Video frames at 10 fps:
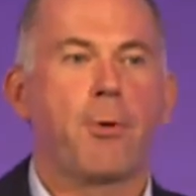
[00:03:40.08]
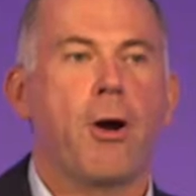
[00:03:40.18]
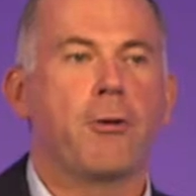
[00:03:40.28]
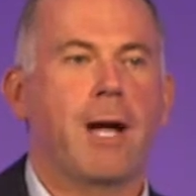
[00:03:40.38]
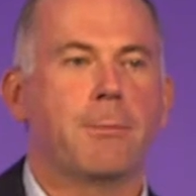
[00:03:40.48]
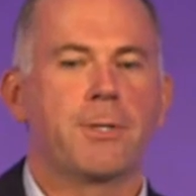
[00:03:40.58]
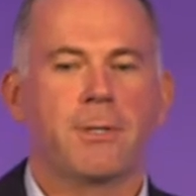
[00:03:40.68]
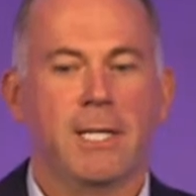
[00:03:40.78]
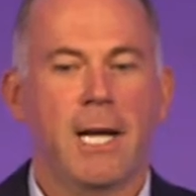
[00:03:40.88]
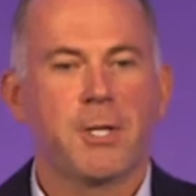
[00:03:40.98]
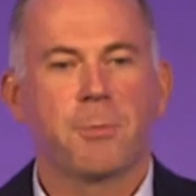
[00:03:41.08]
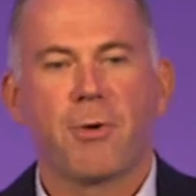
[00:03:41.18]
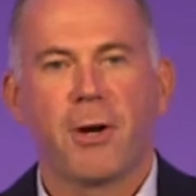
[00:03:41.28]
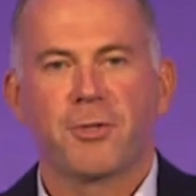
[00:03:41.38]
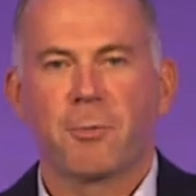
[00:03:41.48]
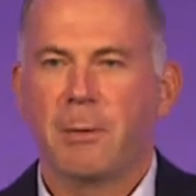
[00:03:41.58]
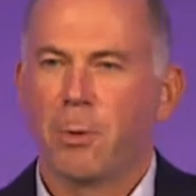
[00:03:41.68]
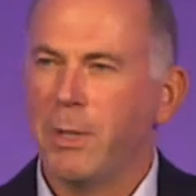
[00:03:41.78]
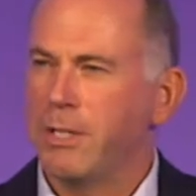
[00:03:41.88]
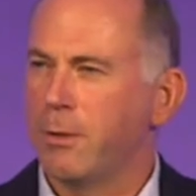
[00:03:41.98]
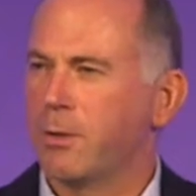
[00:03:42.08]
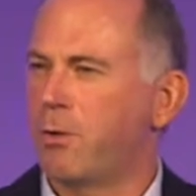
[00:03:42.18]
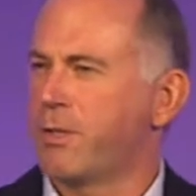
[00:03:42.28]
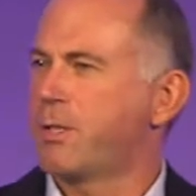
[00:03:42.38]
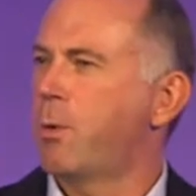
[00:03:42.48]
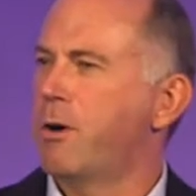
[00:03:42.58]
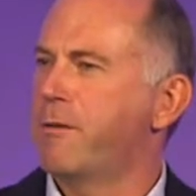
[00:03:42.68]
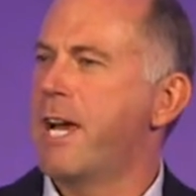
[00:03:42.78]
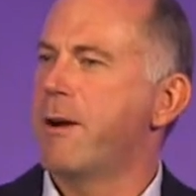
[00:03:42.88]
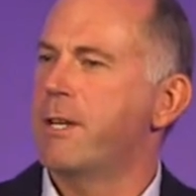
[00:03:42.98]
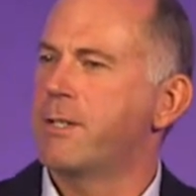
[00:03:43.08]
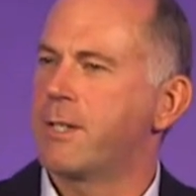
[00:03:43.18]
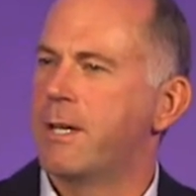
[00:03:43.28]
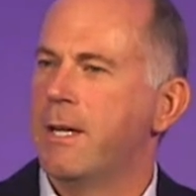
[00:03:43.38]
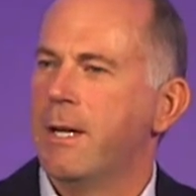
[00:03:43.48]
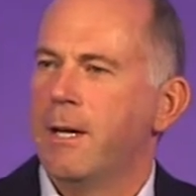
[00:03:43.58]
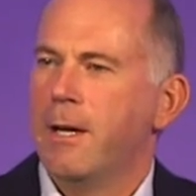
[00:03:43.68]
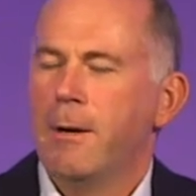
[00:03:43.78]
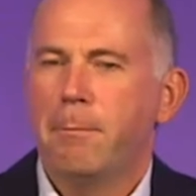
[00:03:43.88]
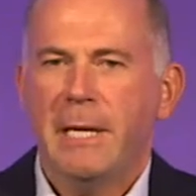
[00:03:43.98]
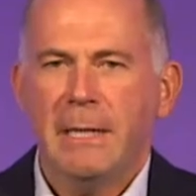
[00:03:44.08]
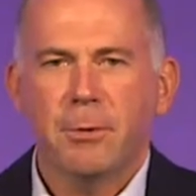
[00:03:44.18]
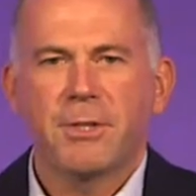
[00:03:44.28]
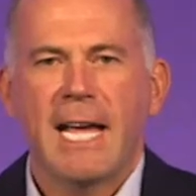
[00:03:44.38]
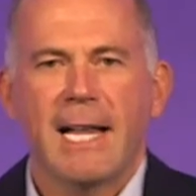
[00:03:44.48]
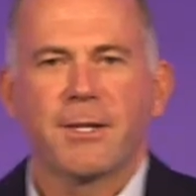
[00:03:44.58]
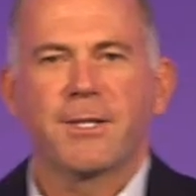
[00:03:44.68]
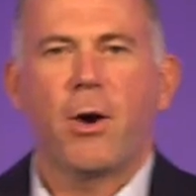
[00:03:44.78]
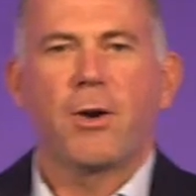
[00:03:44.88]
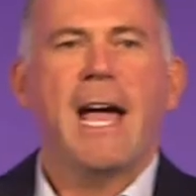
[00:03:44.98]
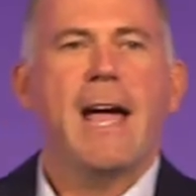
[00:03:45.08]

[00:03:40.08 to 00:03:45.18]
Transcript: programs and engagement programs for people, and we do it across 12 areas. And people tell us, on